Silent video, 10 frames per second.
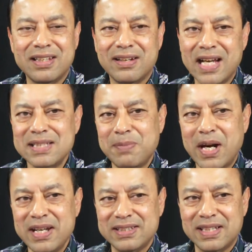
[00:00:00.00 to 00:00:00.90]
the nice
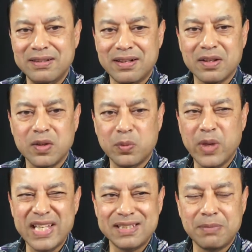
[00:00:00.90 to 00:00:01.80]
part is that you're not going to
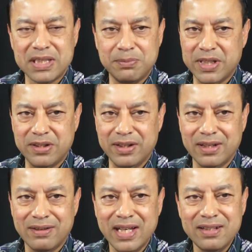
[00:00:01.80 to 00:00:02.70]
waste much
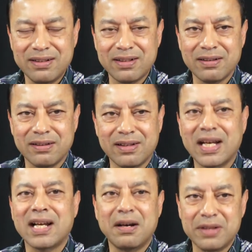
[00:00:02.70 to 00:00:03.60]
material, right? You're not going to
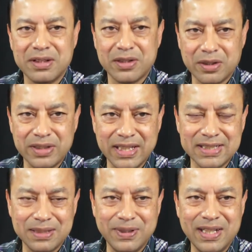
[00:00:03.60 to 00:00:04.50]
cut out and throw
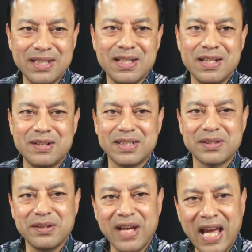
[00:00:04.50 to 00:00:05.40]
things away. You're just
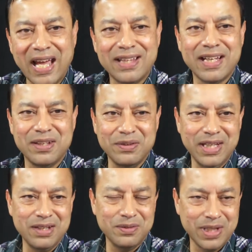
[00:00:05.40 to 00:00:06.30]
going to add that you
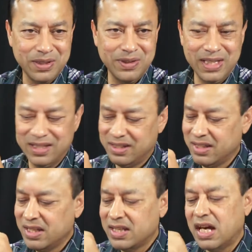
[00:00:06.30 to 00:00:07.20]
need what you need.
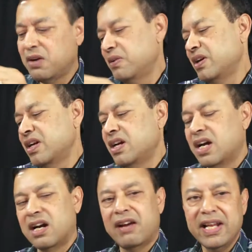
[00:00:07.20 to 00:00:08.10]
Now,
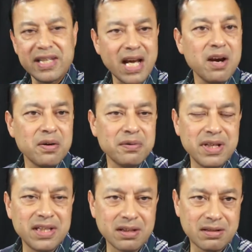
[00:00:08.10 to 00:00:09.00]
right now,
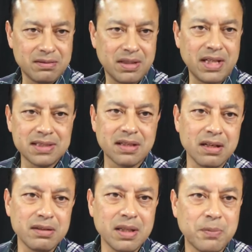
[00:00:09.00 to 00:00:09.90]
it has
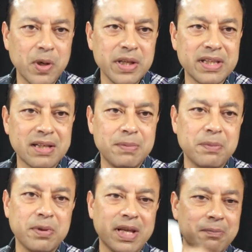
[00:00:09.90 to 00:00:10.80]
gotten to the point that
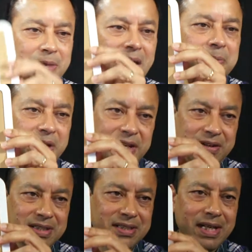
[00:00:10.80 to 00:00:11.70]
people can buy
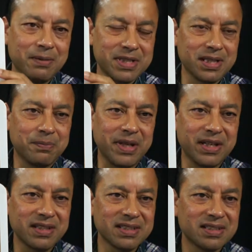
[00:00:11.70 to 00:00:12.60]
printers, three-dimensional
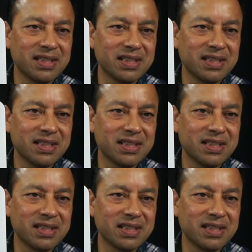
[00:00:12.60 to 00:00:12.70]
printers.